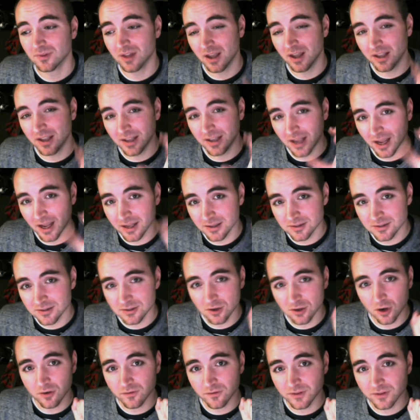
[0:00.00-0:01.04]
I
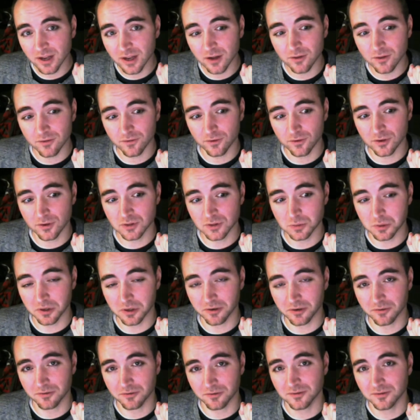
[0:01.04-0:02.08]
scarfed down the first
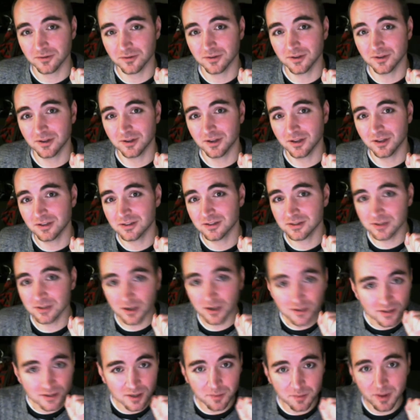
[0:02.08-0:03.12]
one,
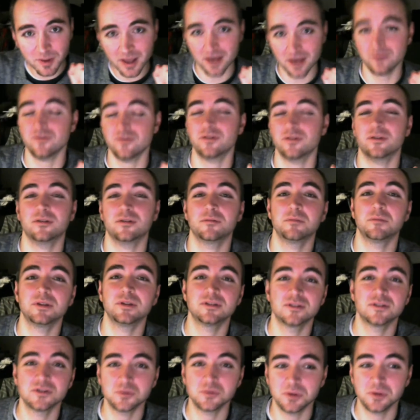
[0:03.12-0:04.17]
sucked up half the
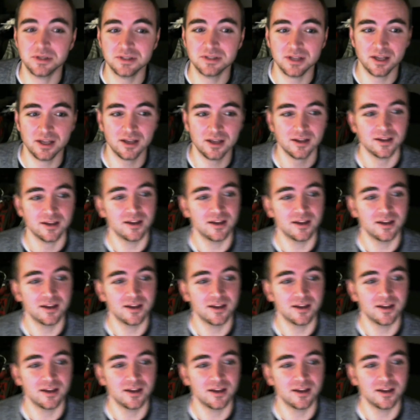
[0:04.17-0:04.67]
sweet tea.